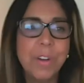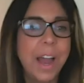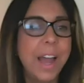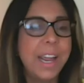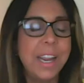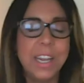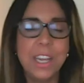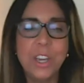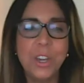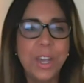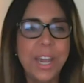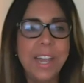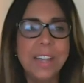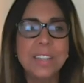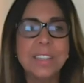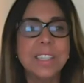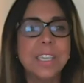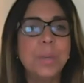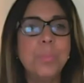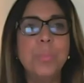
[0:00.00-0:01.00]
Right? You
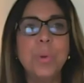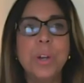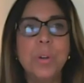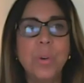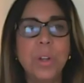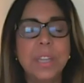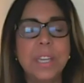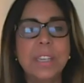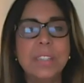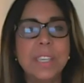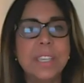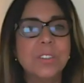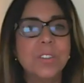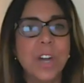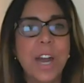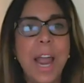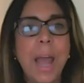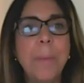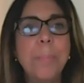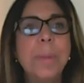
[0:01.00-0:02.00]
can't sleep when all these
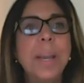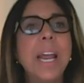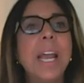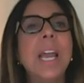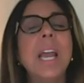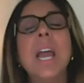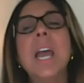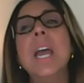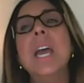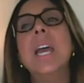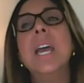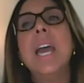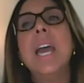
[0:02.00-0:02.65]
things are happening